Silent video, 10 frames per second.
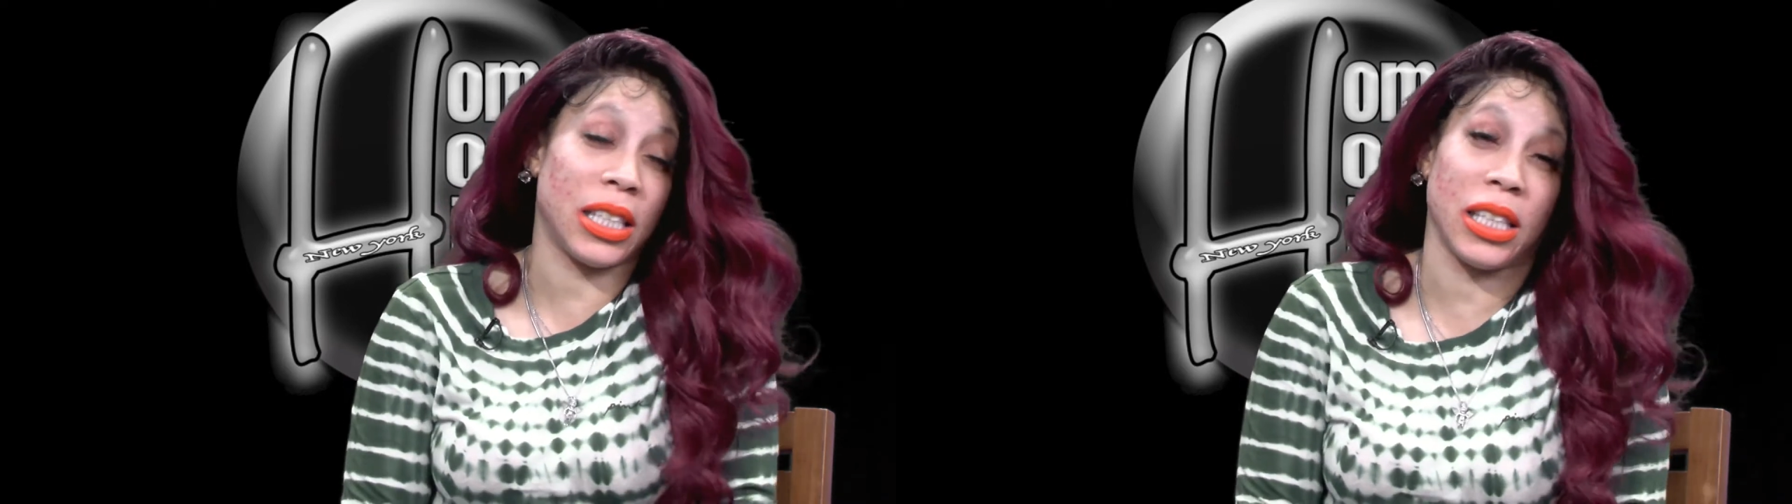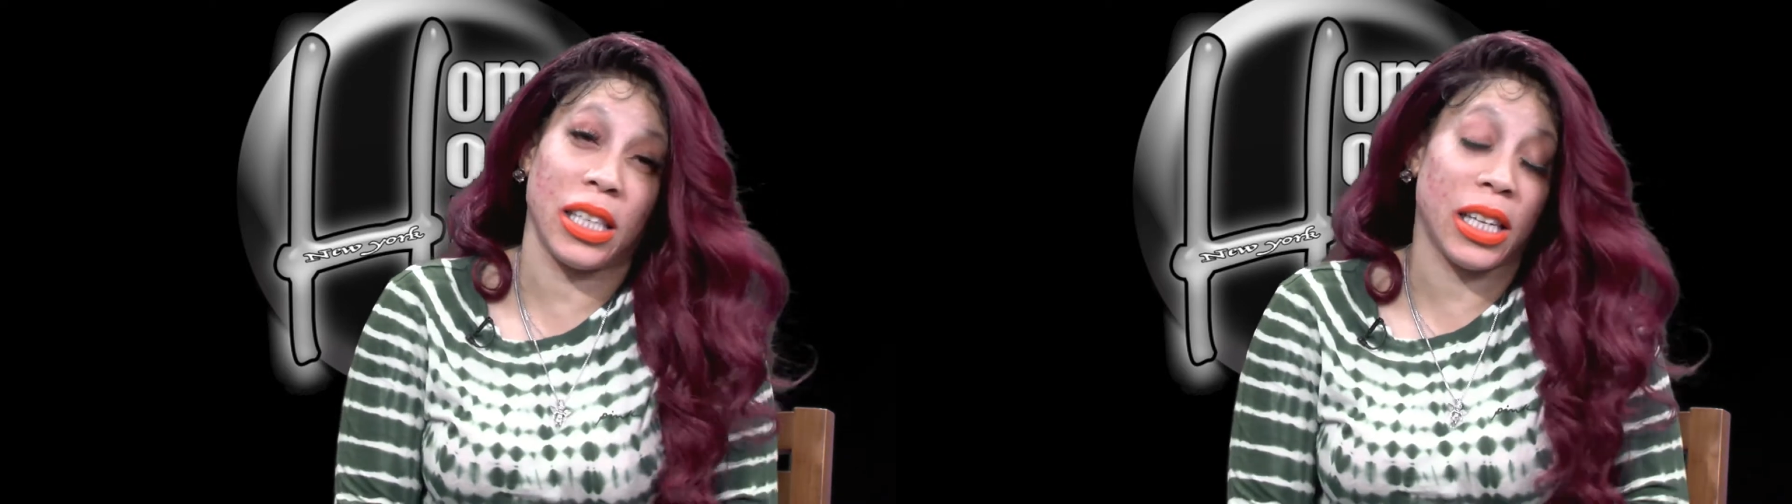
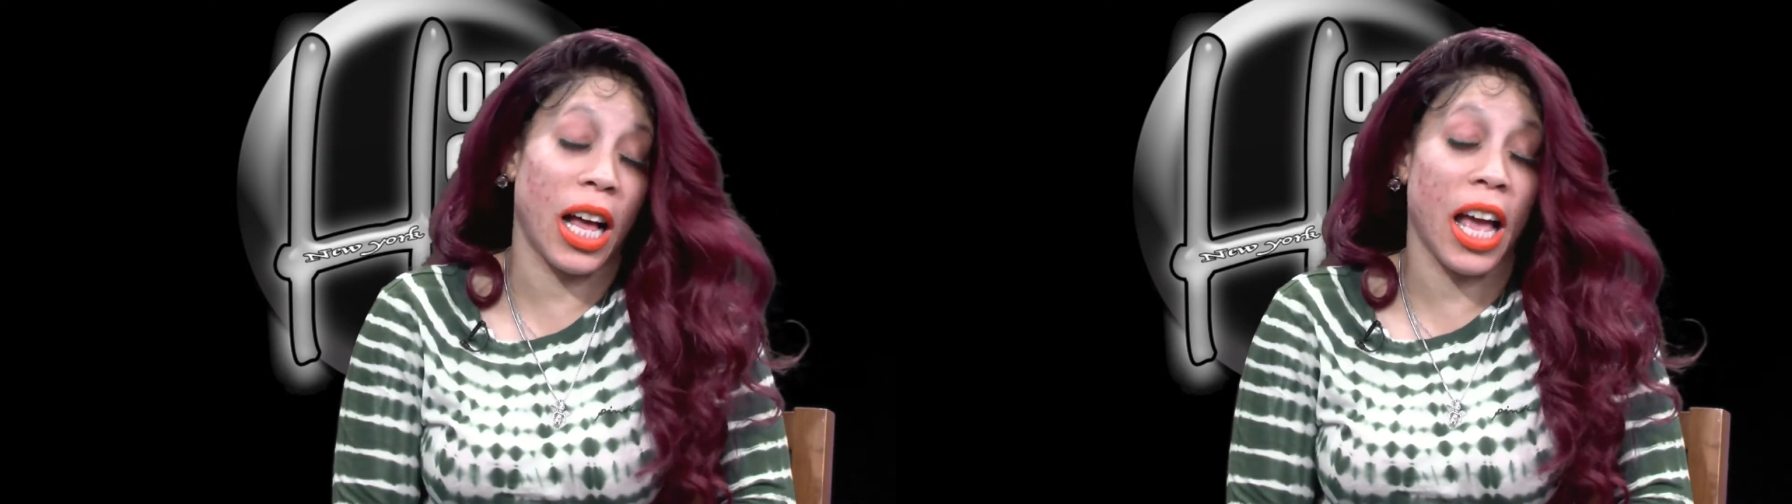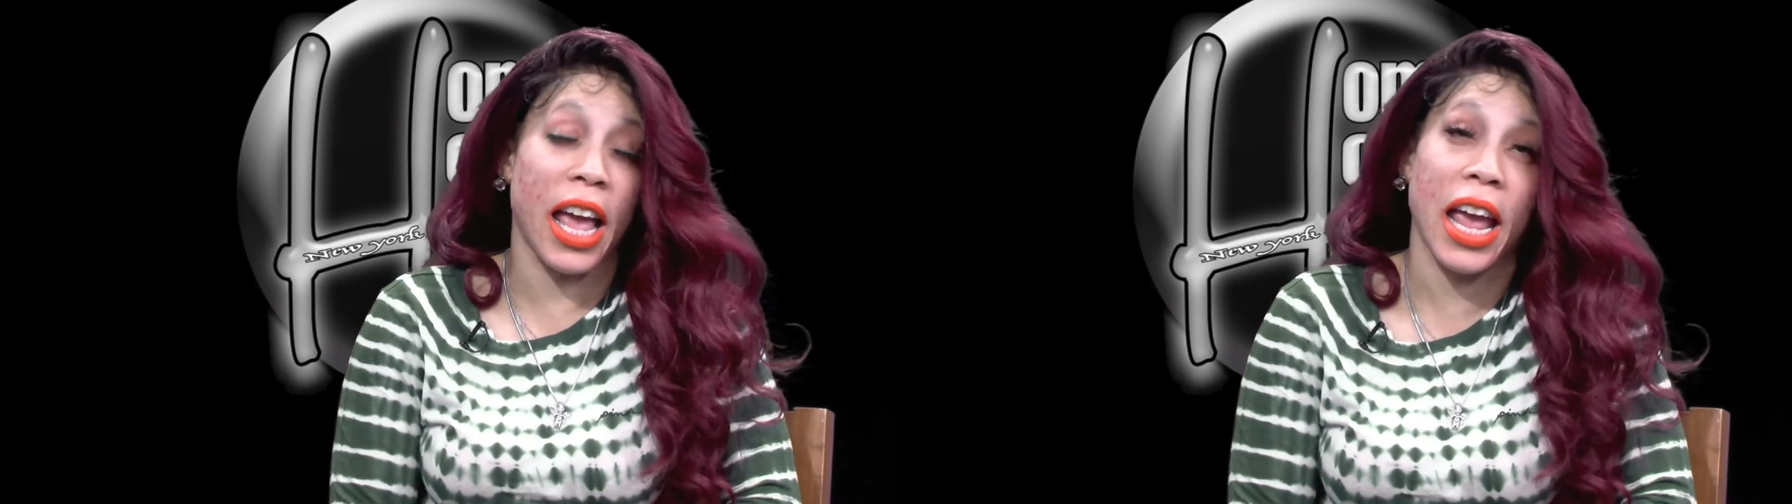
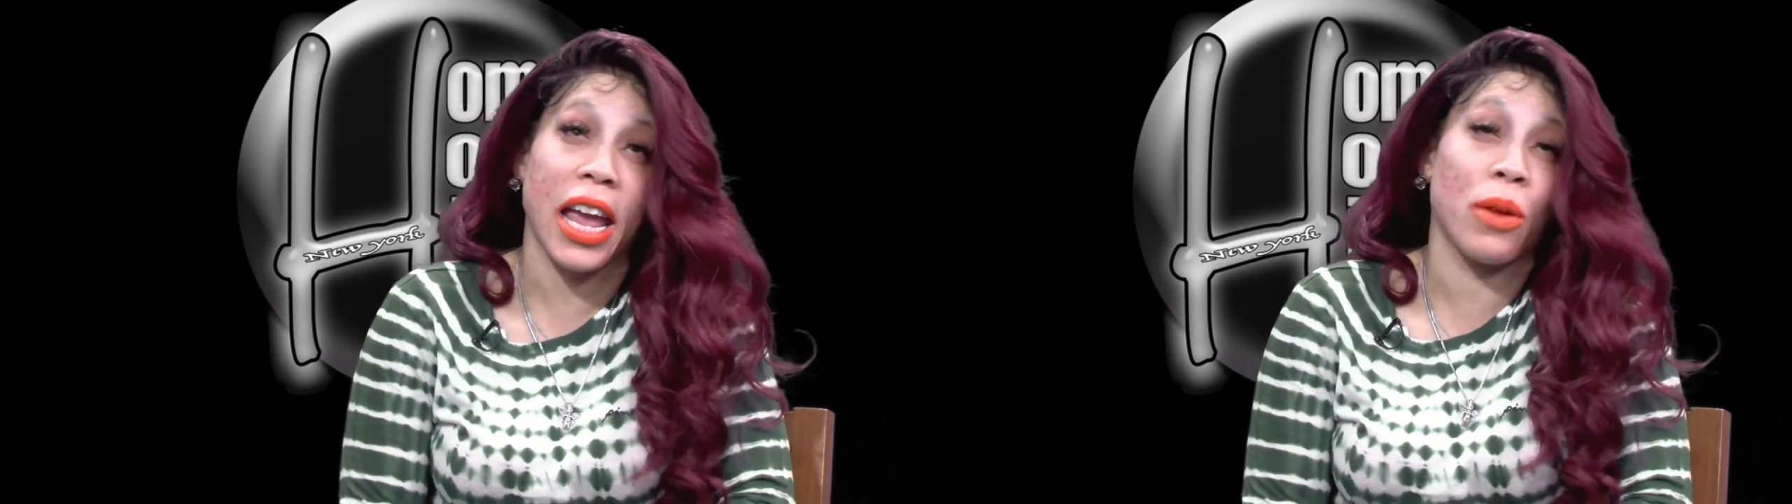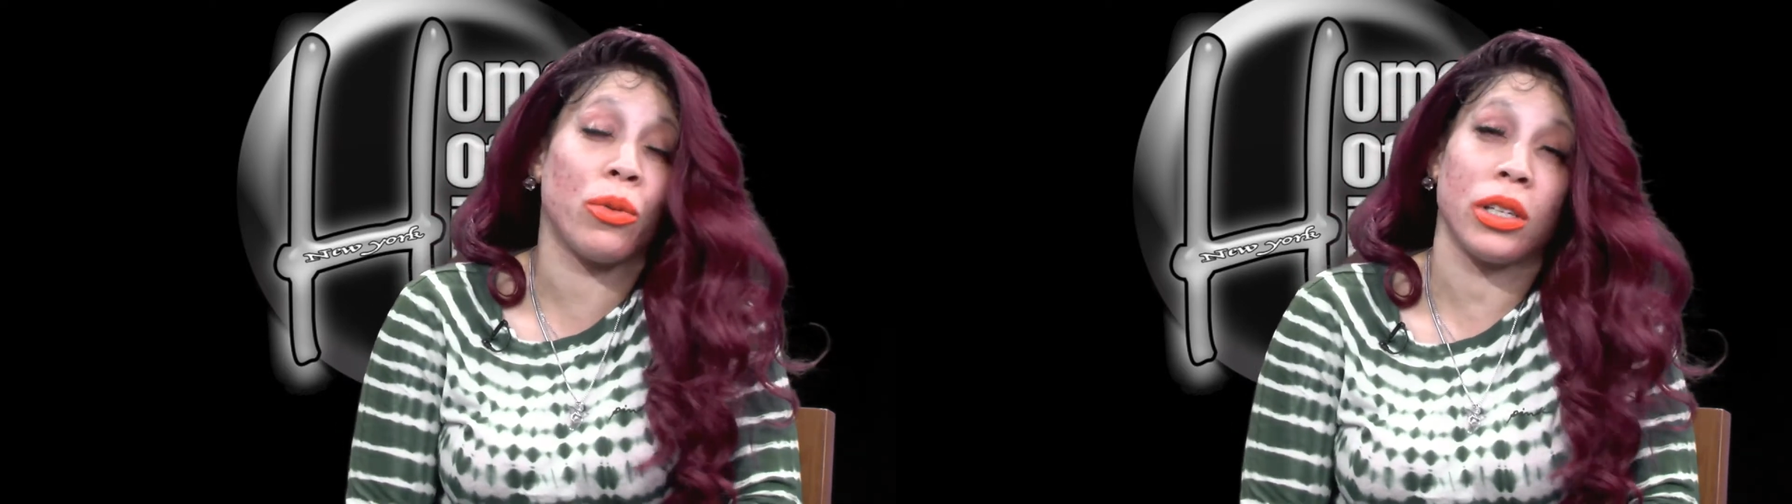an
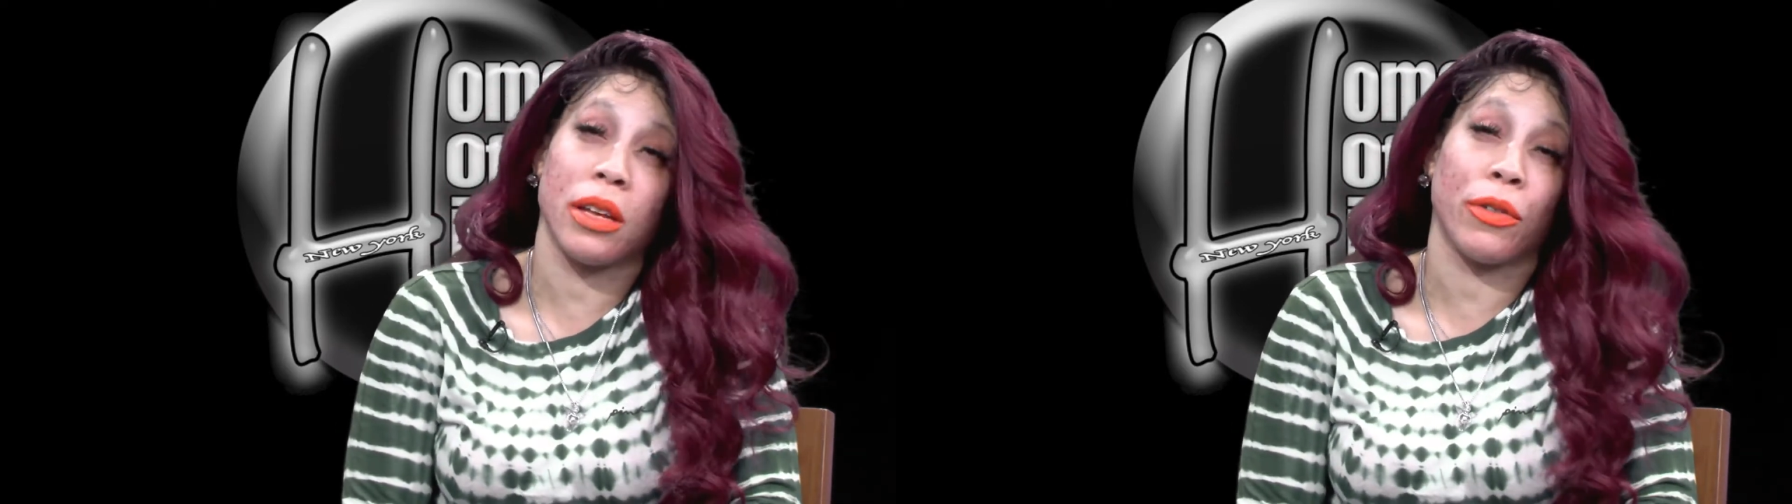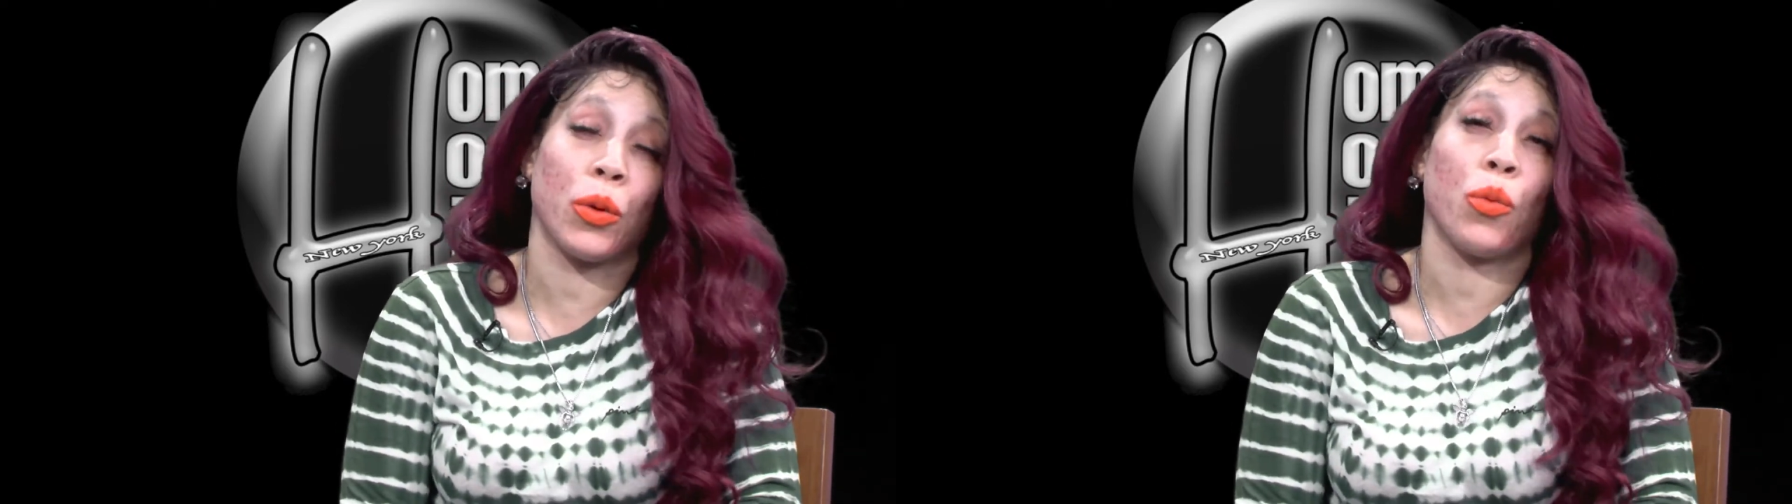aide
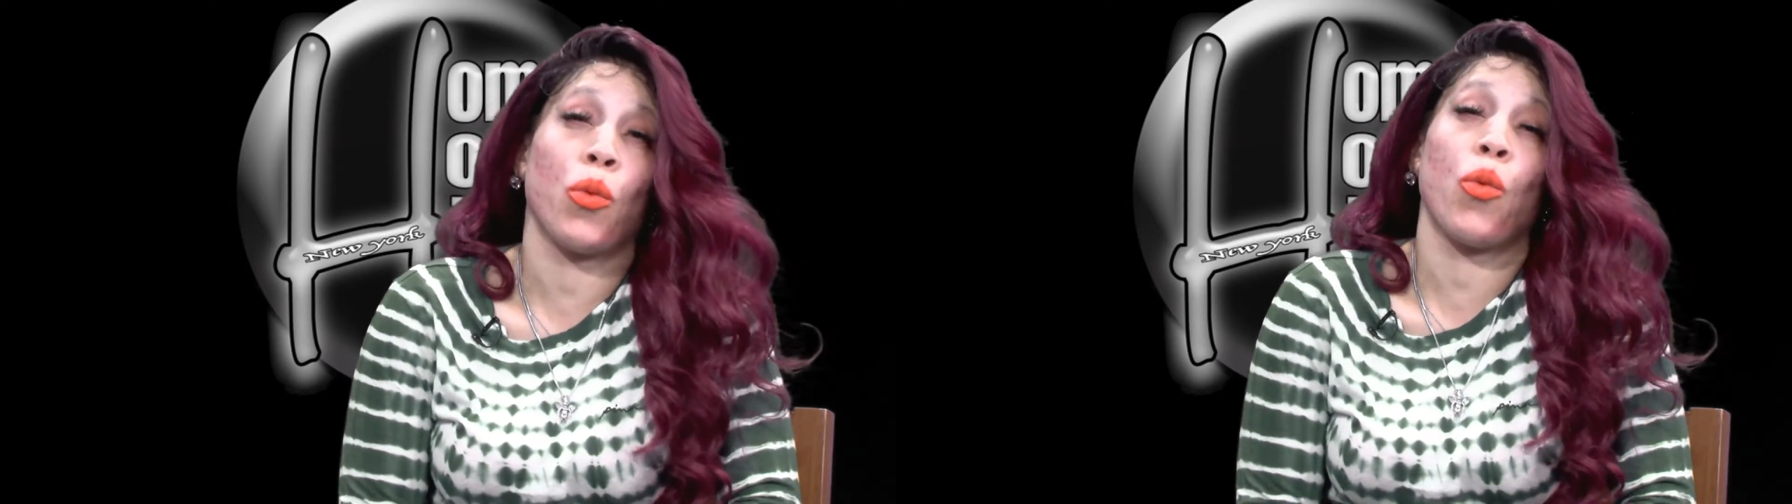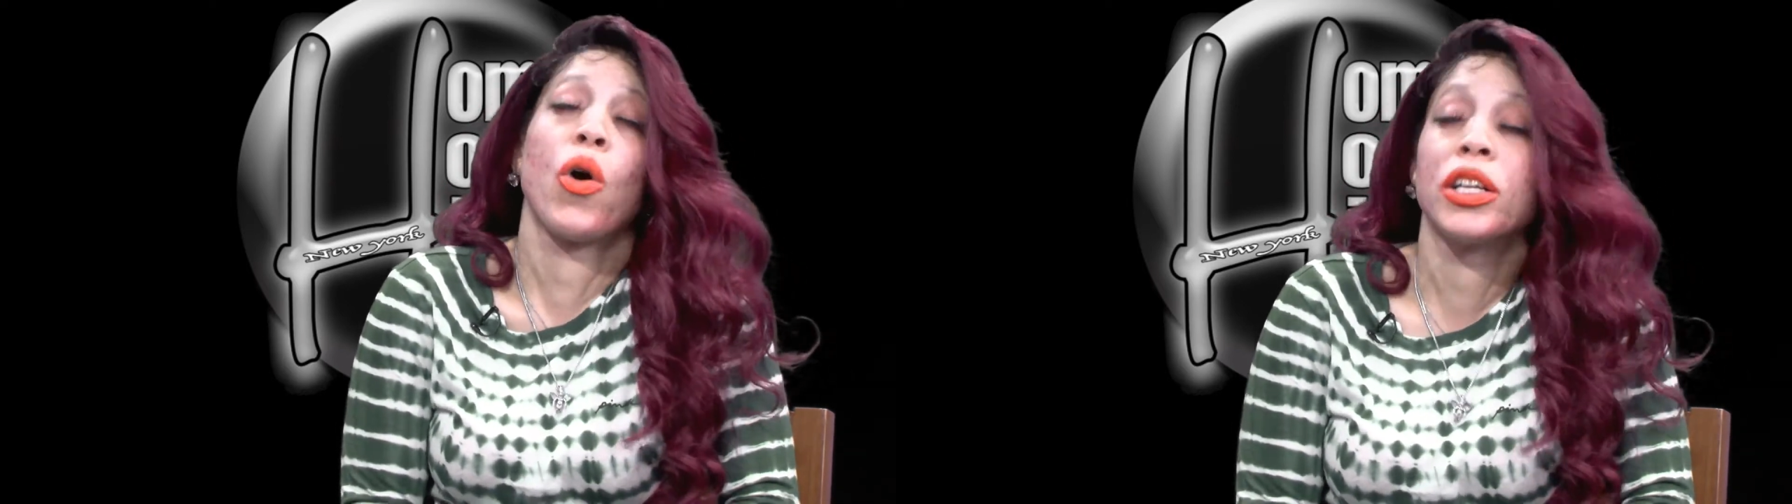wouldn't
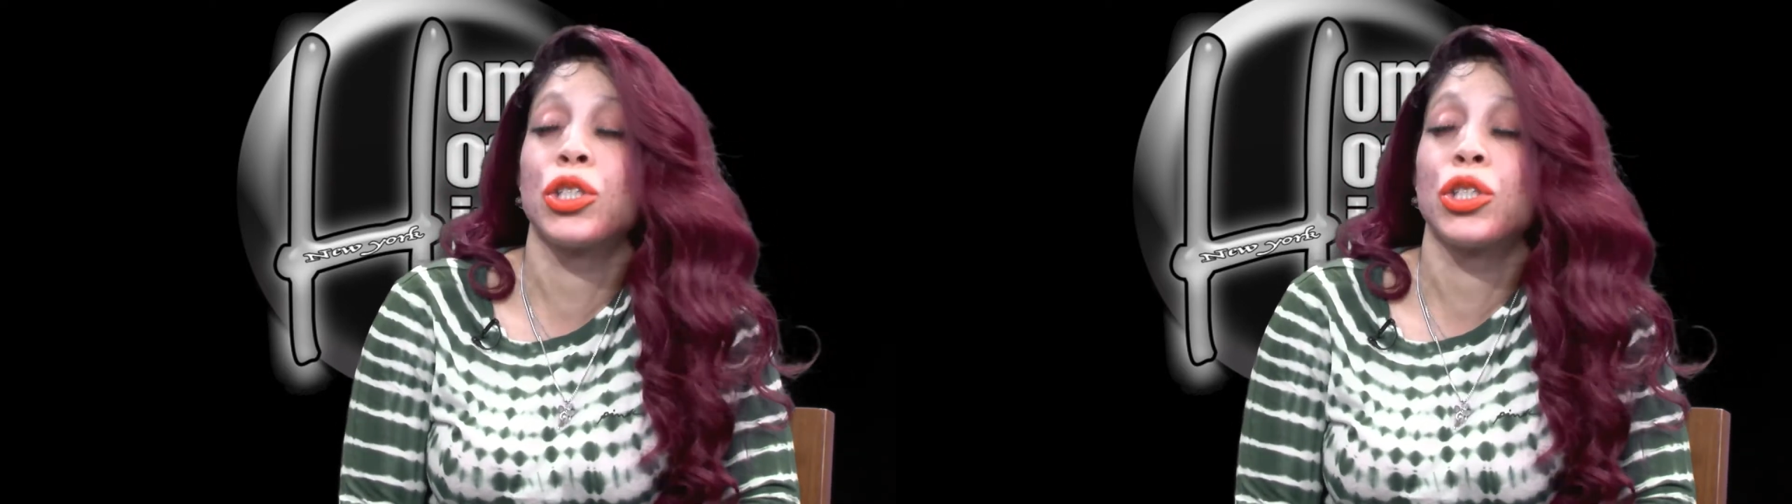even want